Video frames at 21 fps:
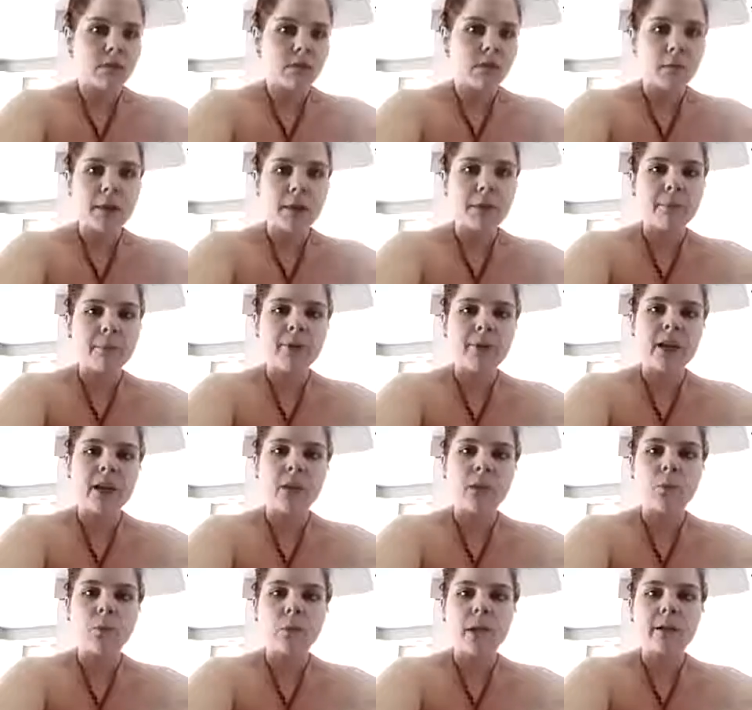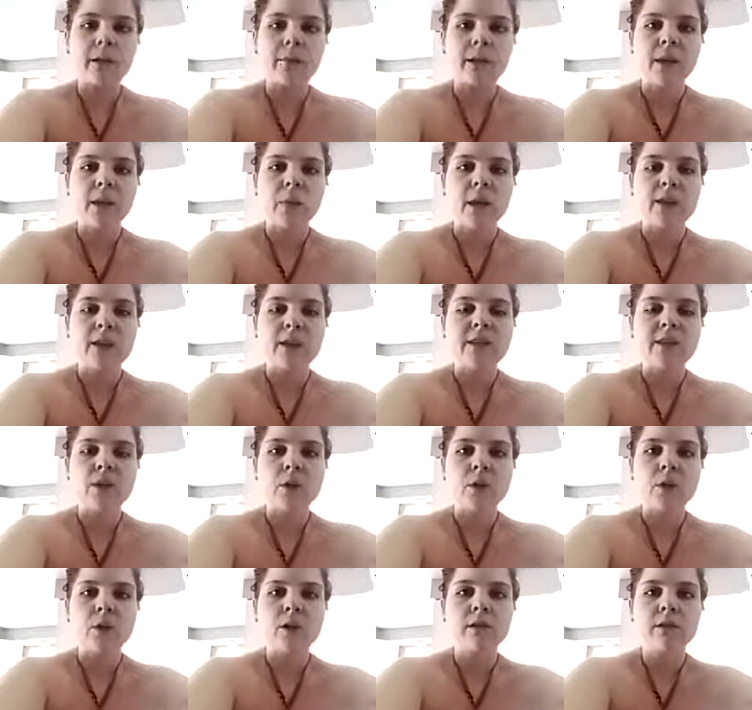the people that you want to be with.
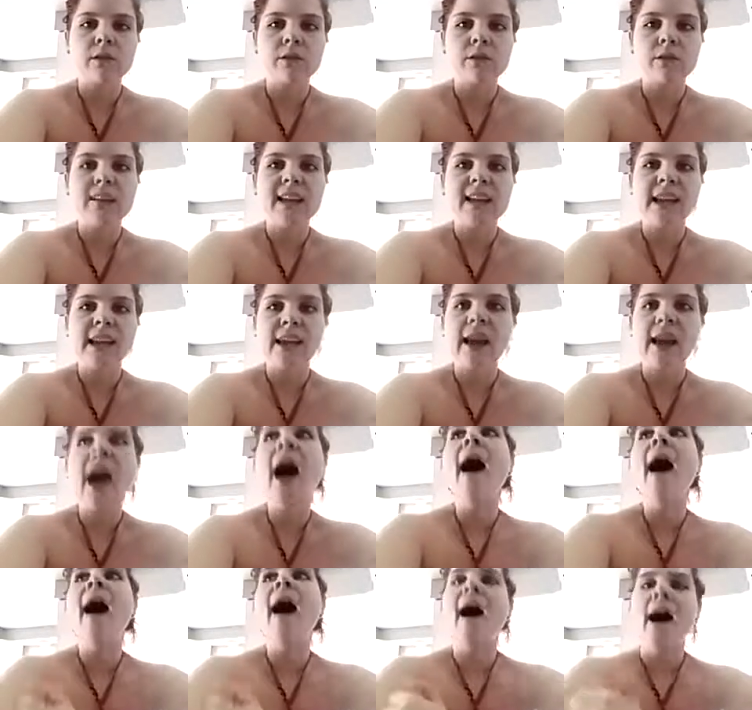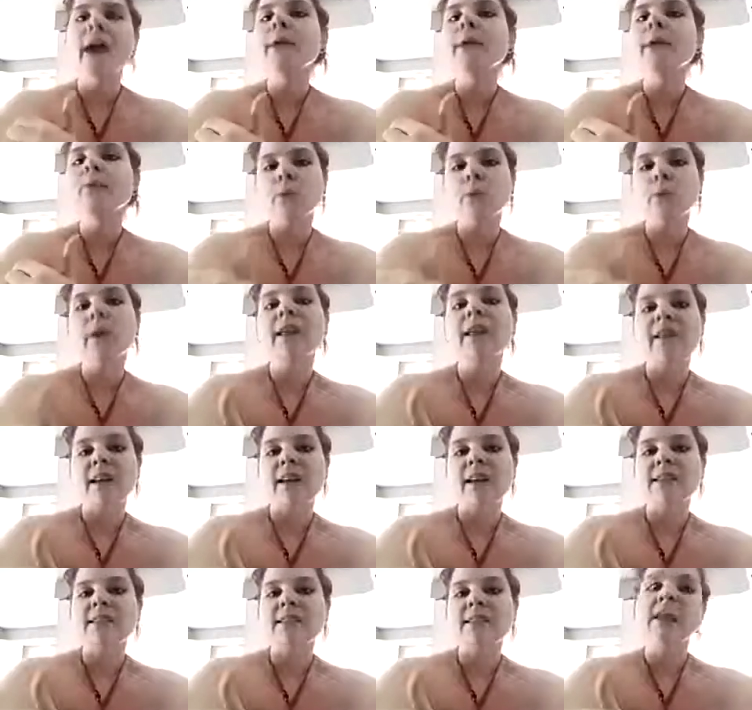So you're saying, I'm doing
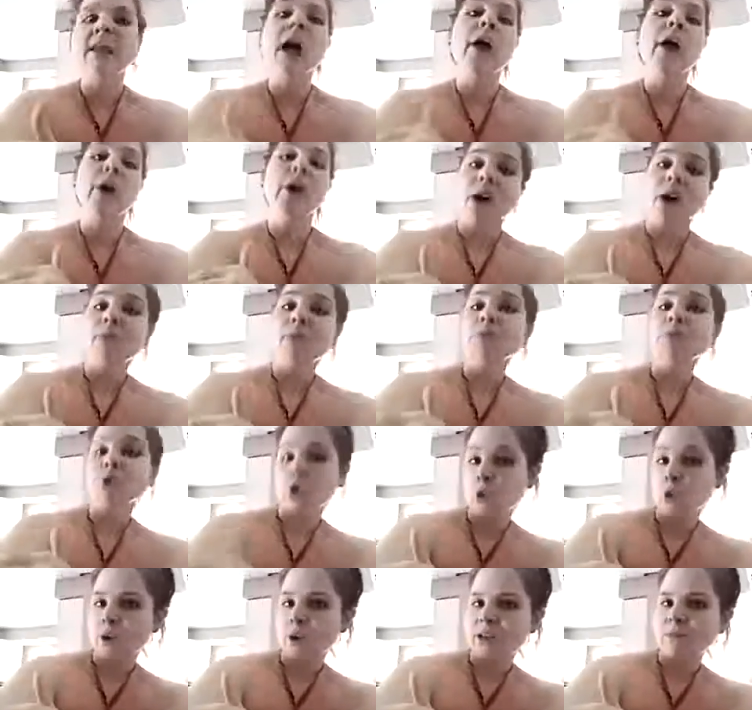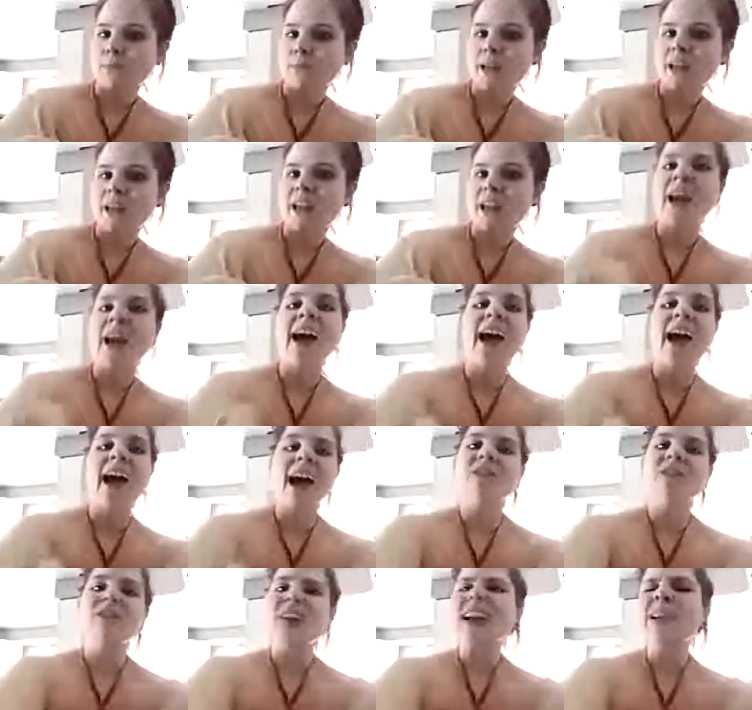this, come join me.
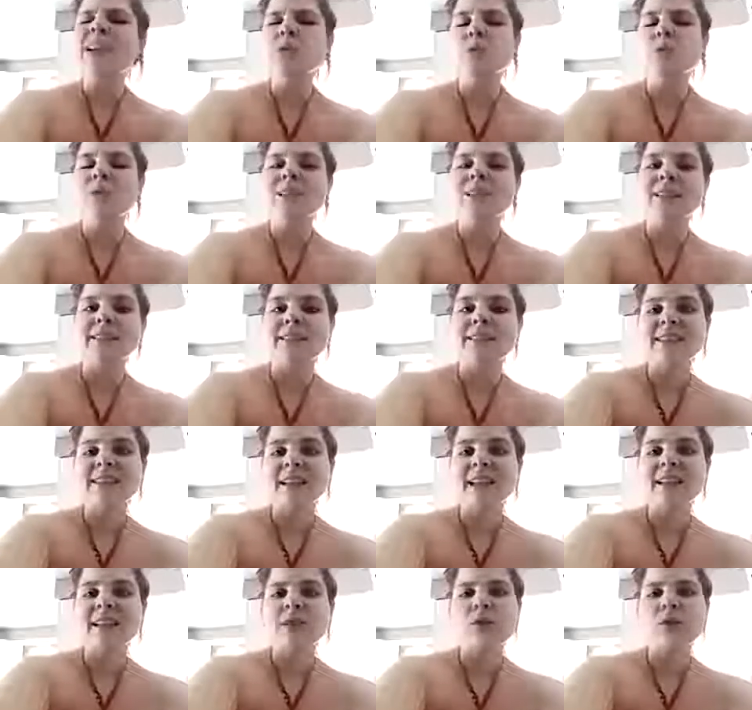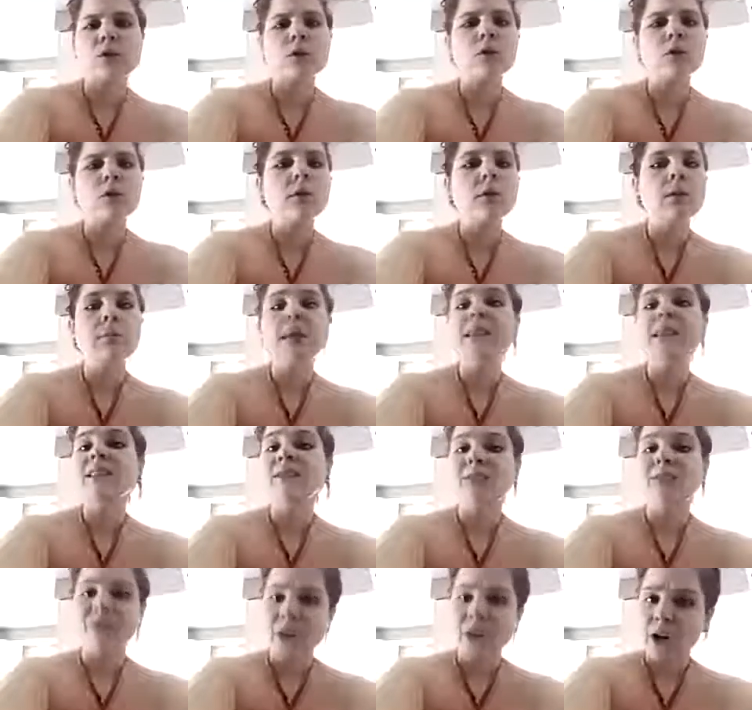And that is really exciting. So you can be at
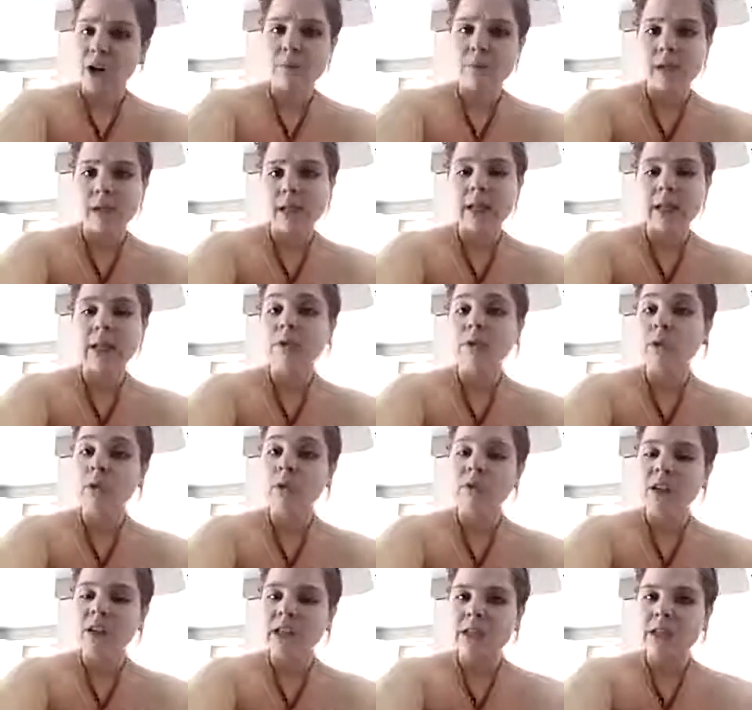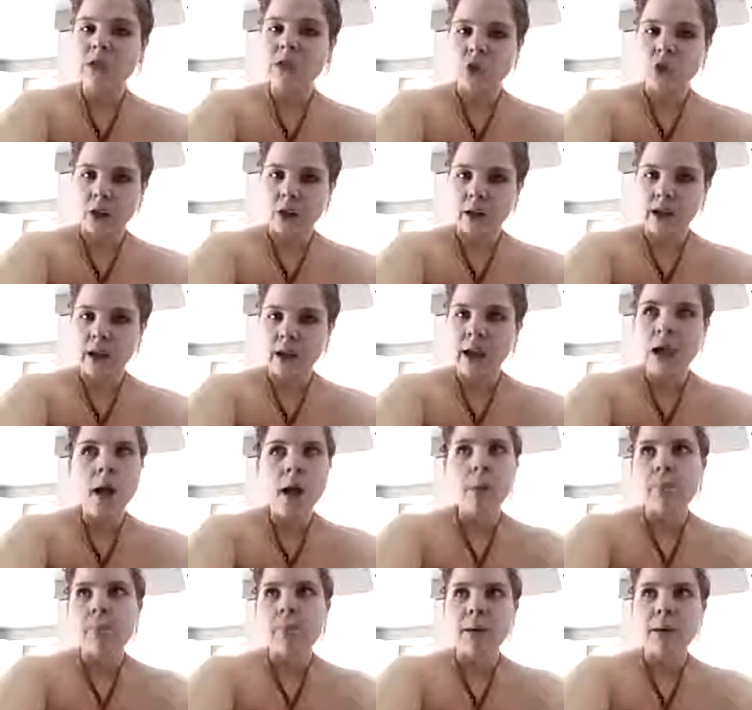the very beginning of your fitness
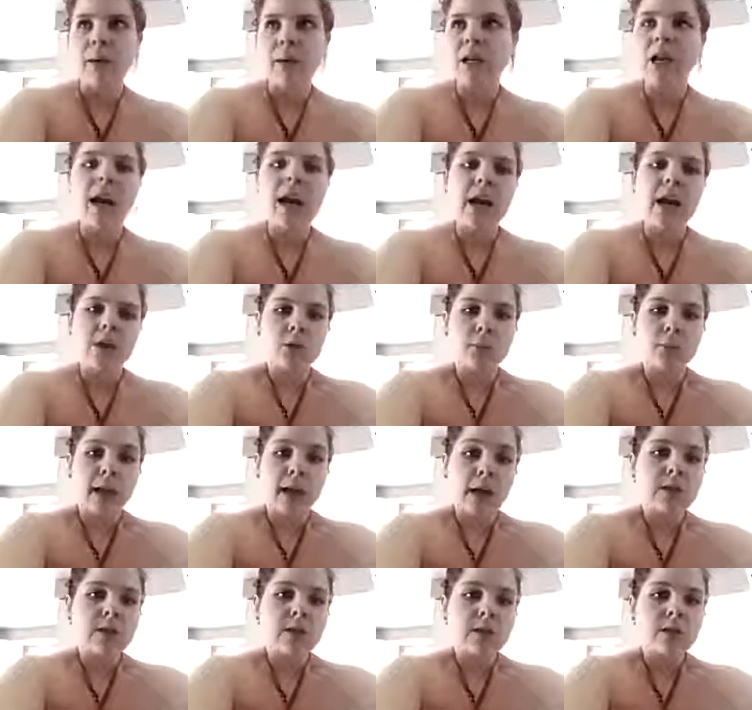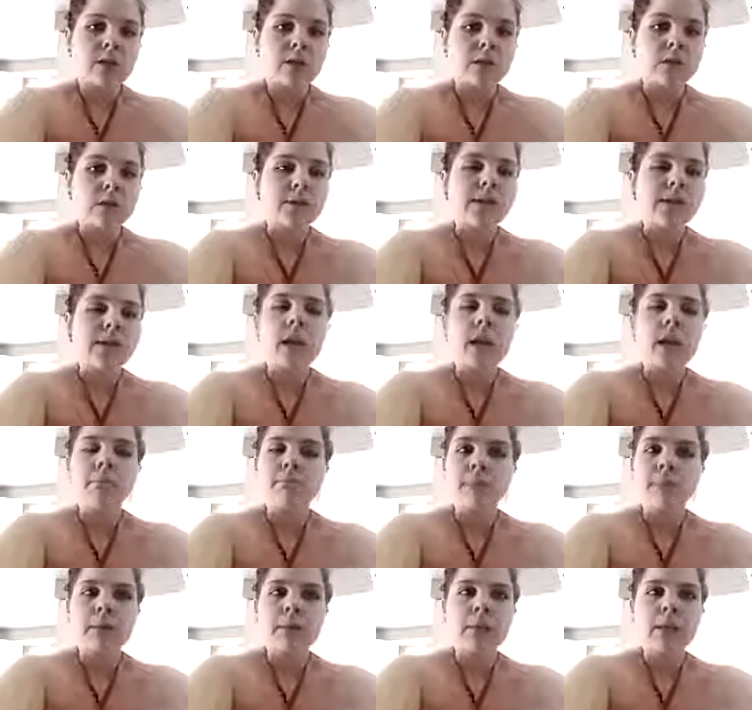journey. Maybe you got 100 pounds to lose.
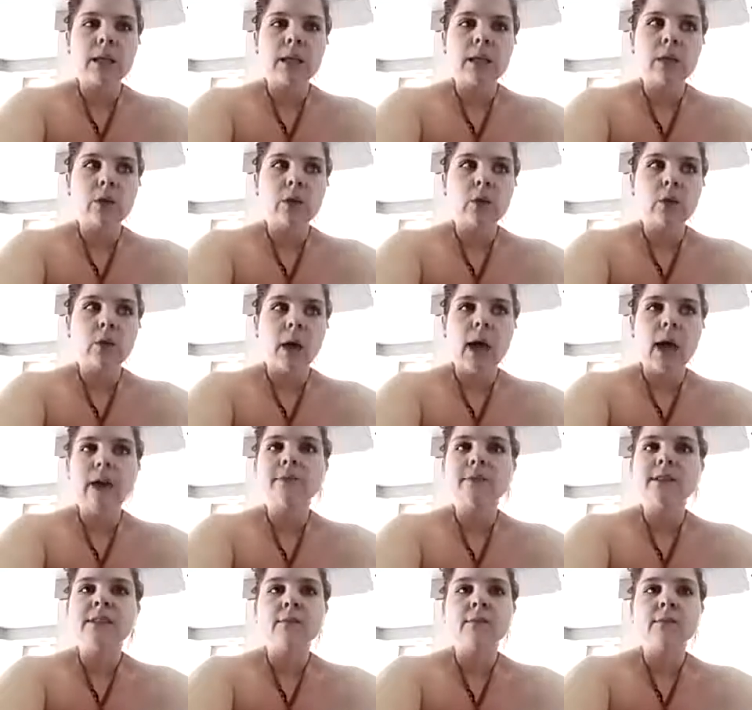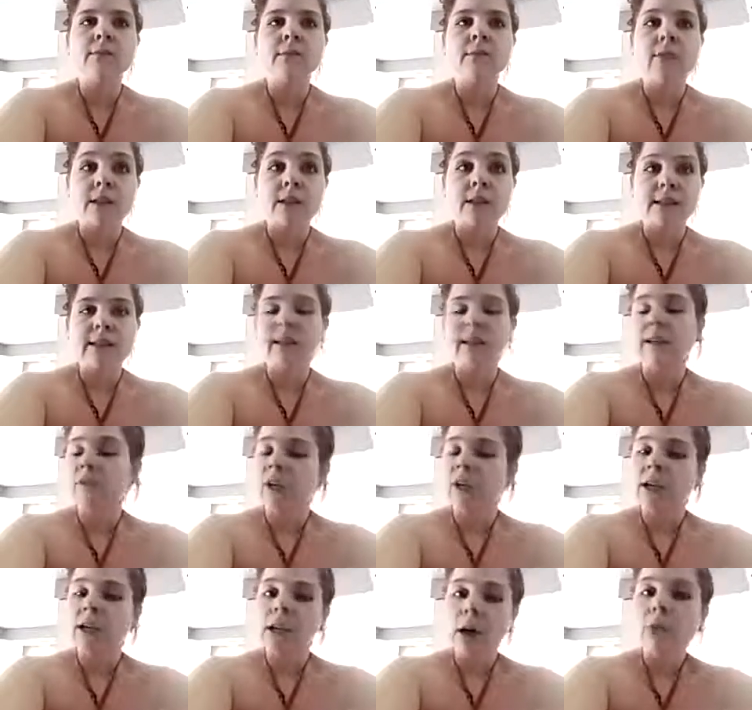Maybe you have some very
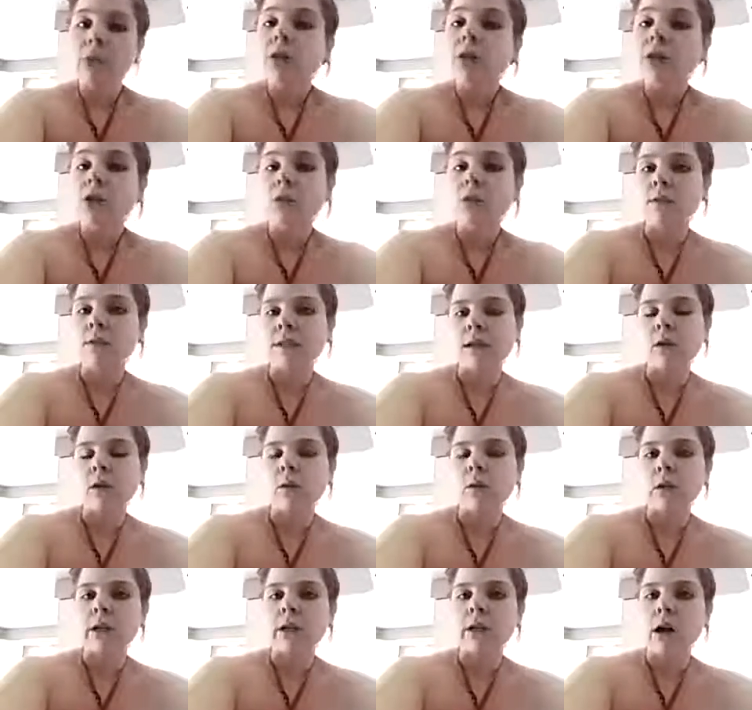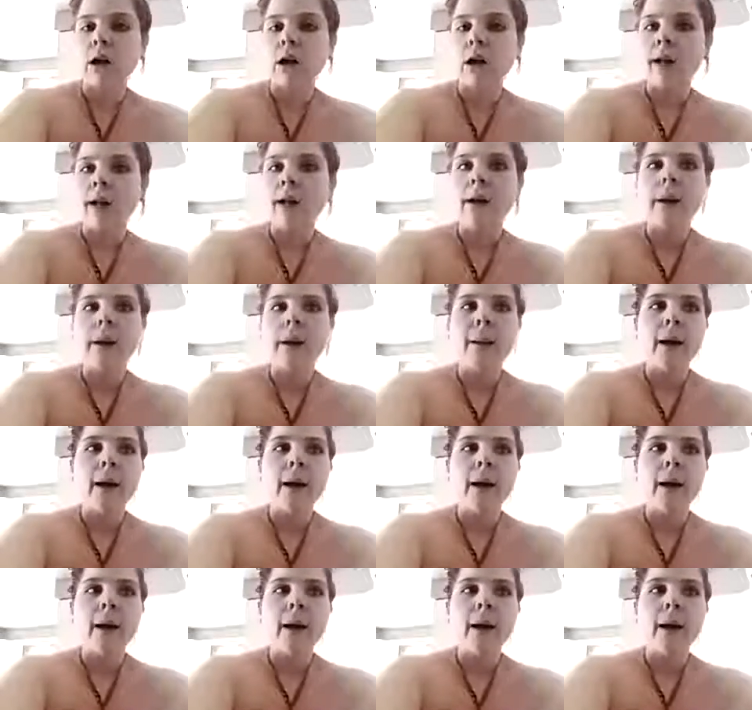significant health issues that you're working on.